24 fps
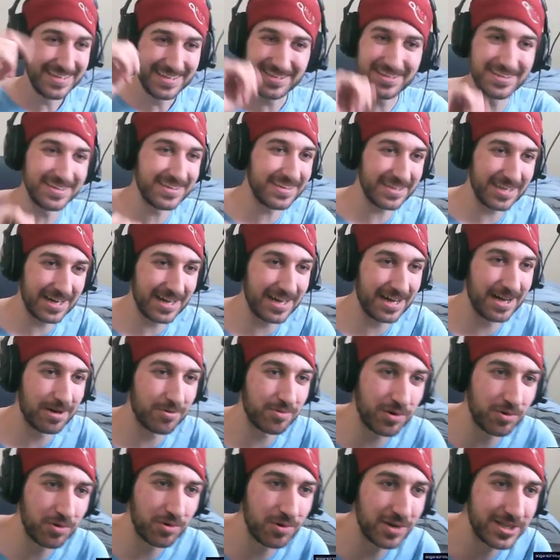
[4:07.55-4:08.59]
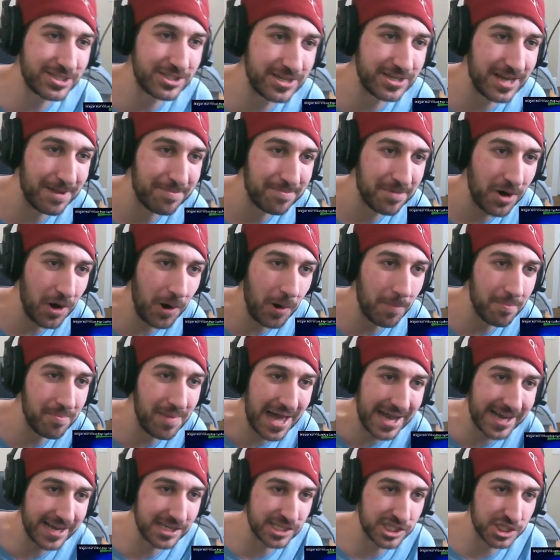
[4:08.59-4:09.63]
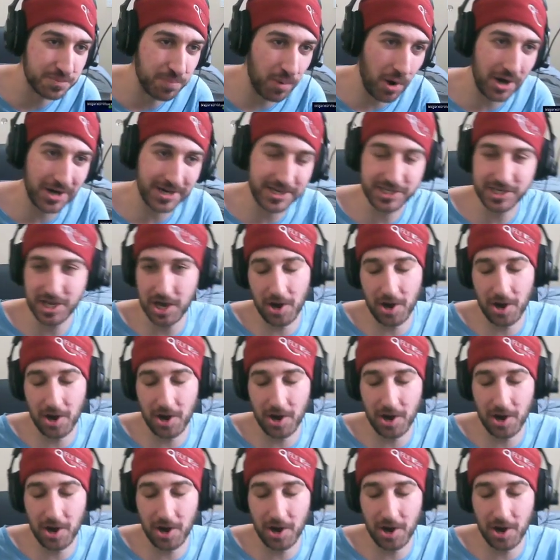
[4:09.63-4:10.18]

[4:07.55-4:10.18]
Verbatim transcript: You, uh, what, what's your name? Omega Spark.